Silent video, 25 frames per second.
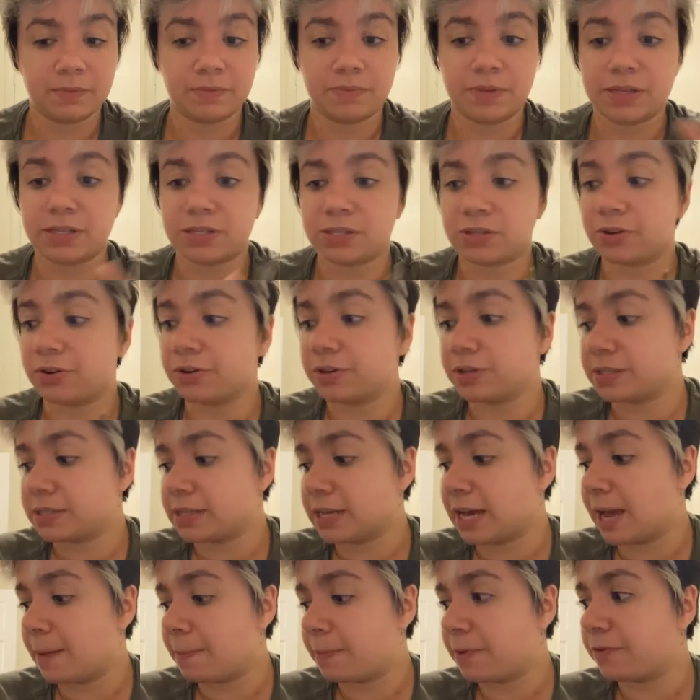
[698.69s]
this certain
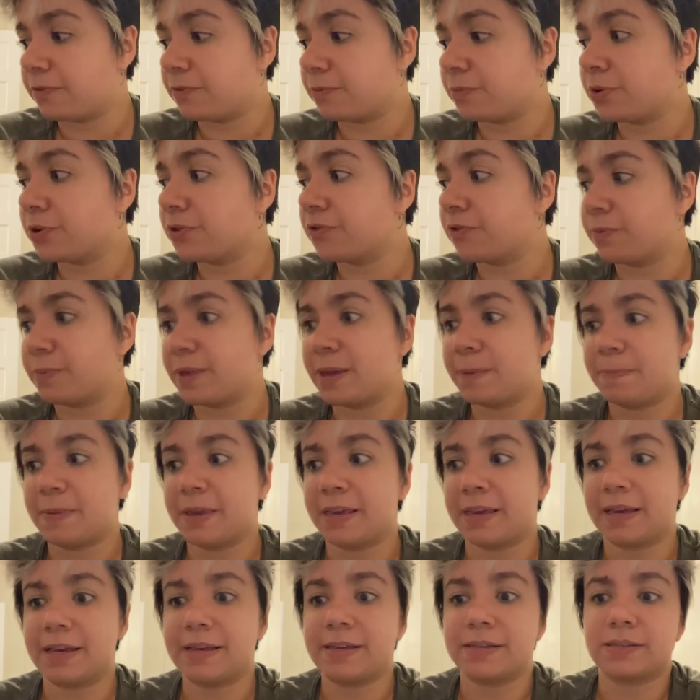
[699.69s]
type of movement
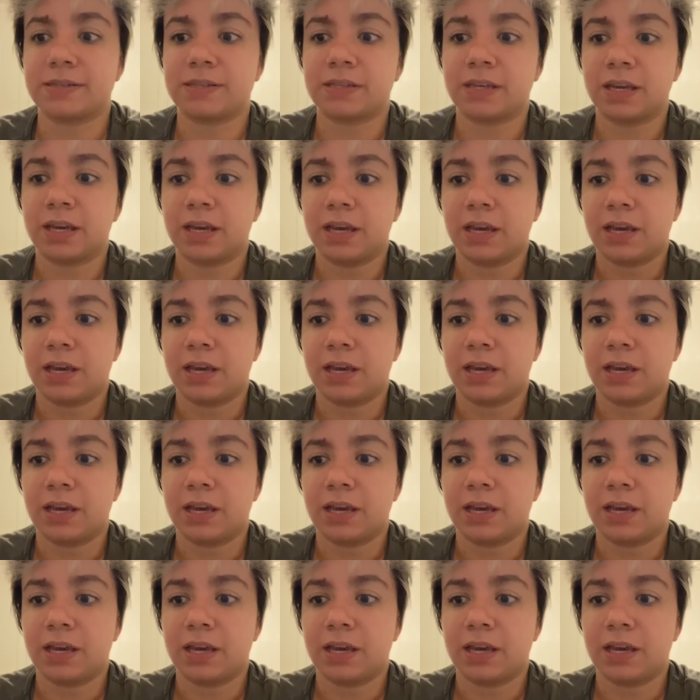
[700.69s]
because